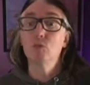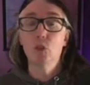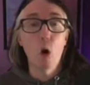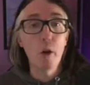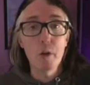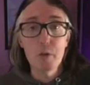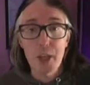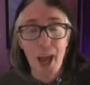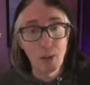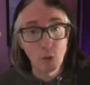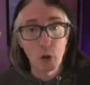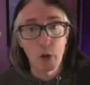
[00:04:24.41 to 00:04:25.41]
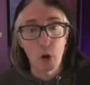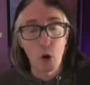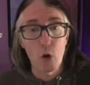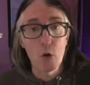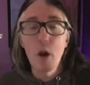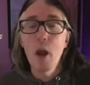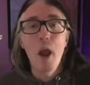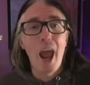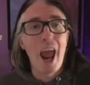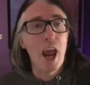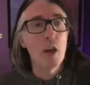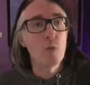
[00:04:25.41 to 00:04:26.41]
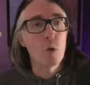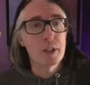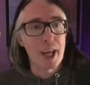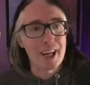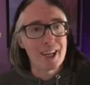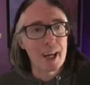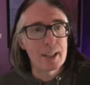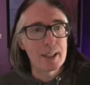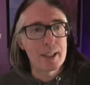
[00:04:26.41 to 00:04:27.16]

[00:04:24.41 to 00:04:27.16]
God knows how long ago, and were detonated